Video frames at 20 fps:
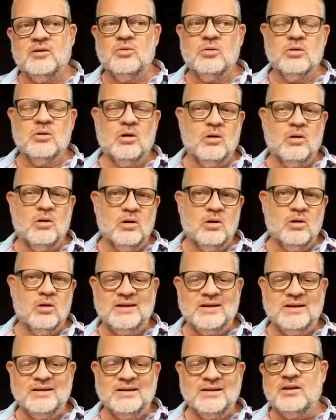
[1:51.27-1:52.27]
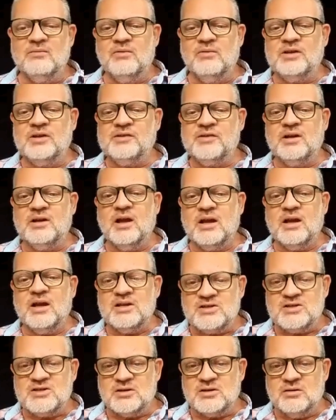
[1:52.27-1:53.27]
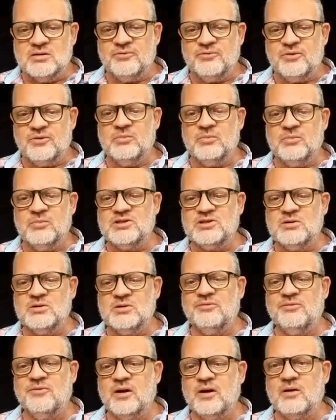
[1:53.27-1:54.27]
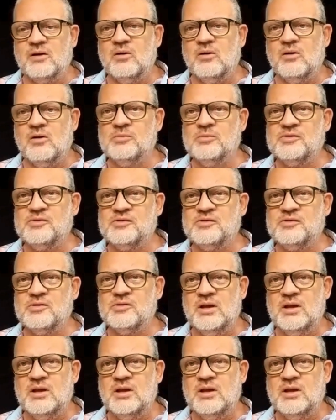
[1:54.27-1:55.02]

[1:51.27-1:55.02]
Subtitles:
who are under investigation from issuing firearms